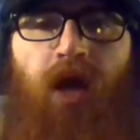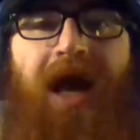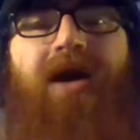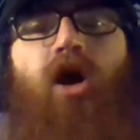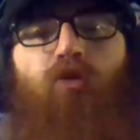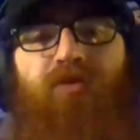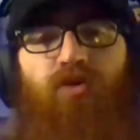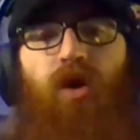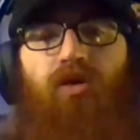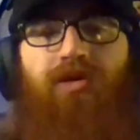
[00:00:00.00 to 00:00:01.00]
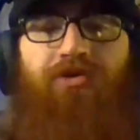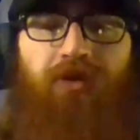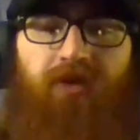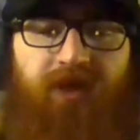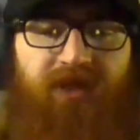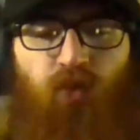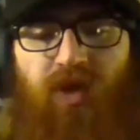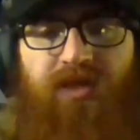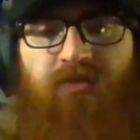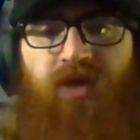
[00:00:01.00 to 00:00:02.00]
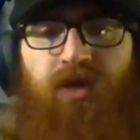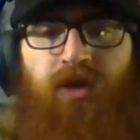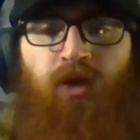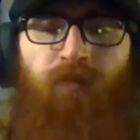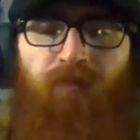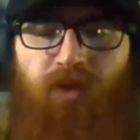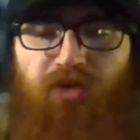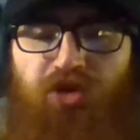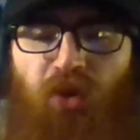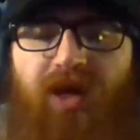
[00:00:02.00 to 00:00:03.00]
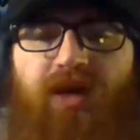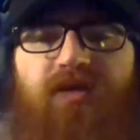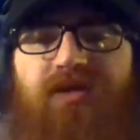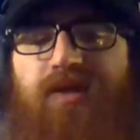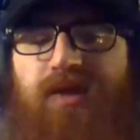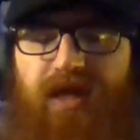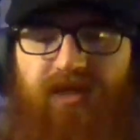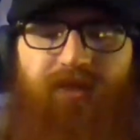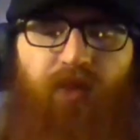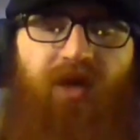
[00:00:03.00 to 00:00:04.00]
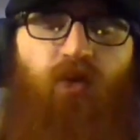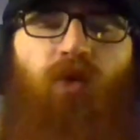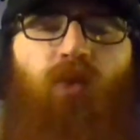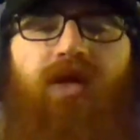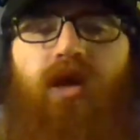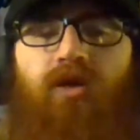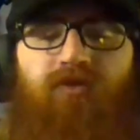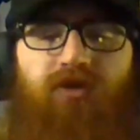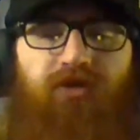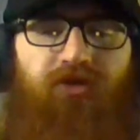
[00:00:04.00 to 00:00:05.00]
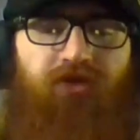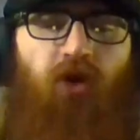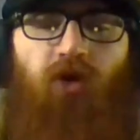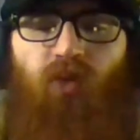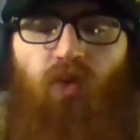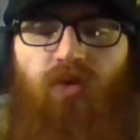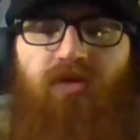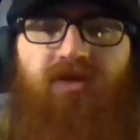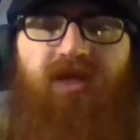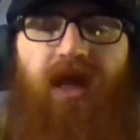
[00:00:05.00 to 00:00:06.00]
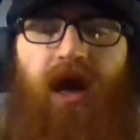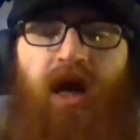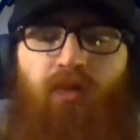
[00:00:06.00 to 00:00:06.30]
I hope you all enjoyed this week's video. Join us next week where we cover Star Wars The High